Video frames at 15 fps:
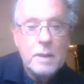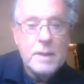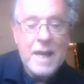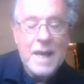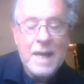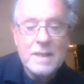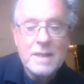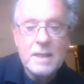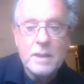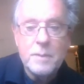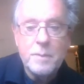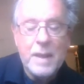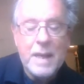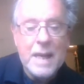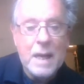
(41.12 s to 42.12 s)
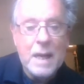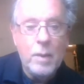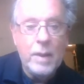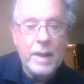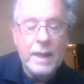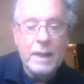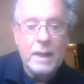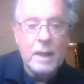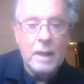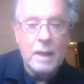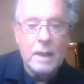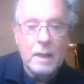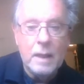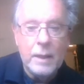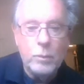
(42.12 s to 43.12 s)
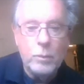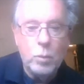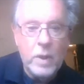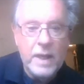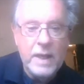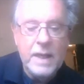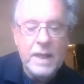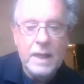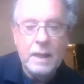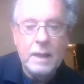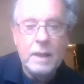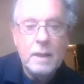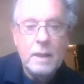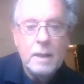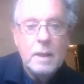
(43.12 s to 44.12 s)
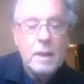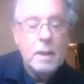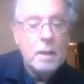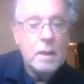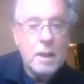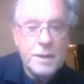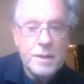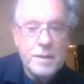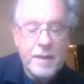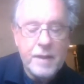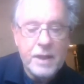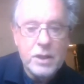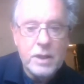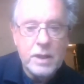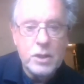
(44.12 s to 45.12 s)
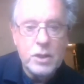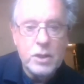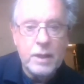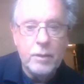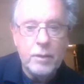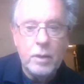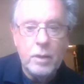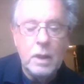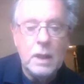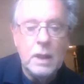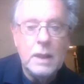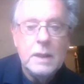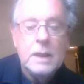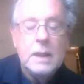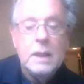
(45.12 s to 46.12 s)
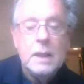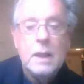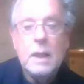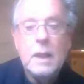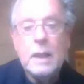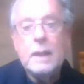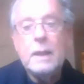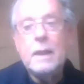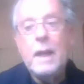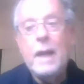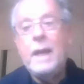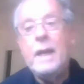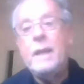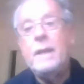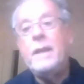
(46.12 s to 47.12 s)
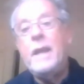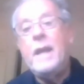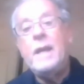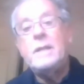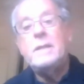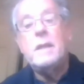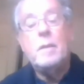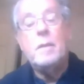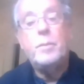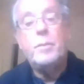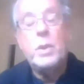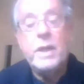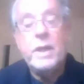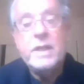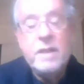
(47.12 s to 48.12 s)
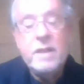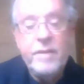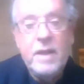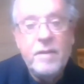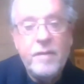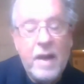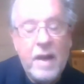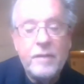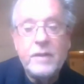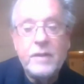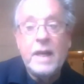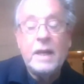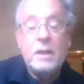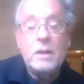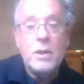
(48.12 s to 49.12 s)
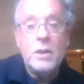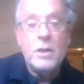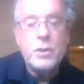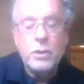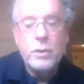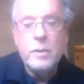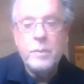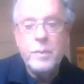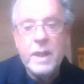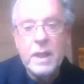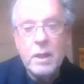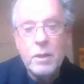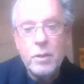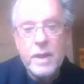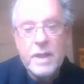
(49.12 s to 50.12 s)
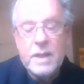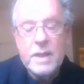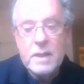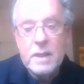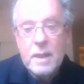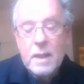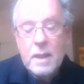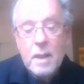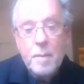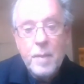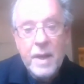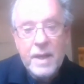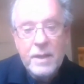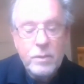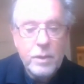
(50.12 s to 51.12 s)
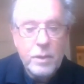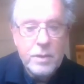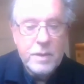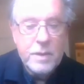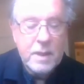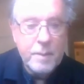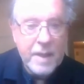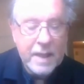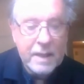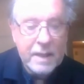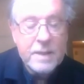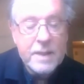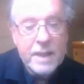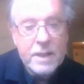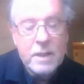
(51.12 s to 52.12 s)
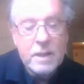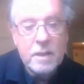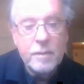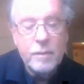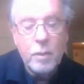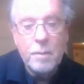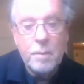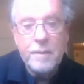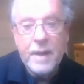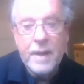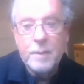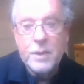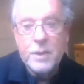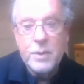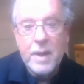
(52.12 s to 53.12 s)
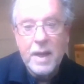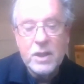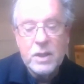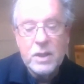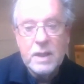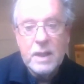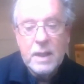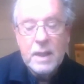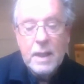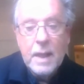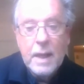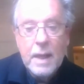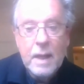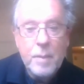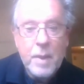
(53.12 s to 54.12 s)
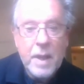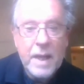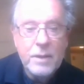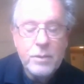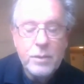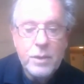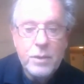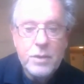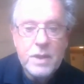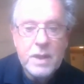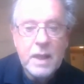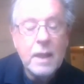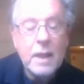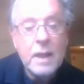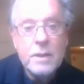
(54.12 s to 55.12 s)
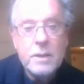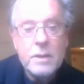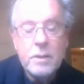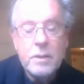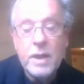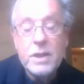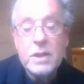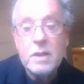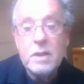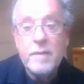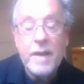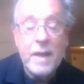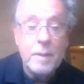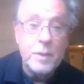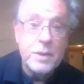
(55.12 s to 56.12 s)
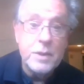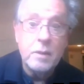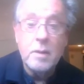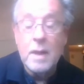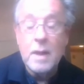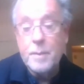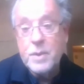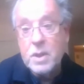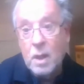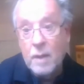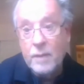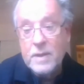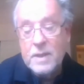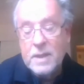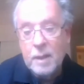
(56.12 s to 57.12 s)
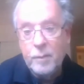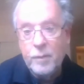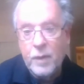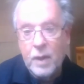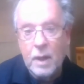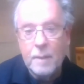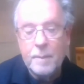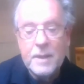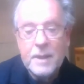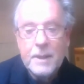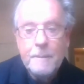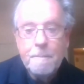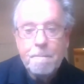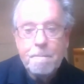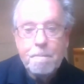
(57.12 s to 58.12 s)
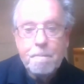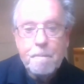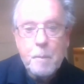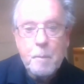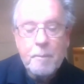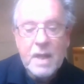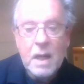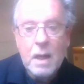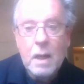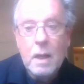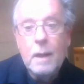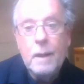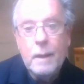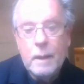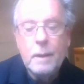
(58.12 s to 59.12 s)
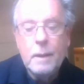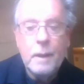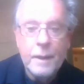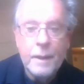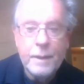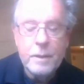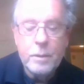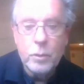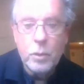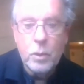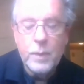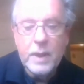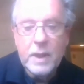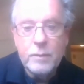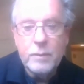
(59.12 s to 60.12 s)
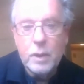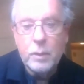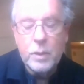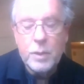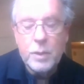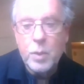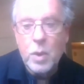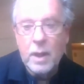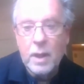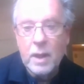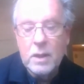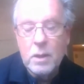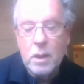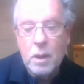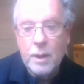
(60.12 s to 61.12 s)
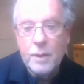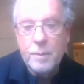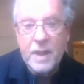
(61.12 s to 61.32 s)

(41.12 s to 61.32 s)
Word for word: task is plowing uh, and weeding, cultivation in general, uh, and that productivity of African agriculture could have been increased by introducing mechanization in the form of animal traction and by introducing integration of animals and crops on the same farm uh, under the rubric of what was broadly called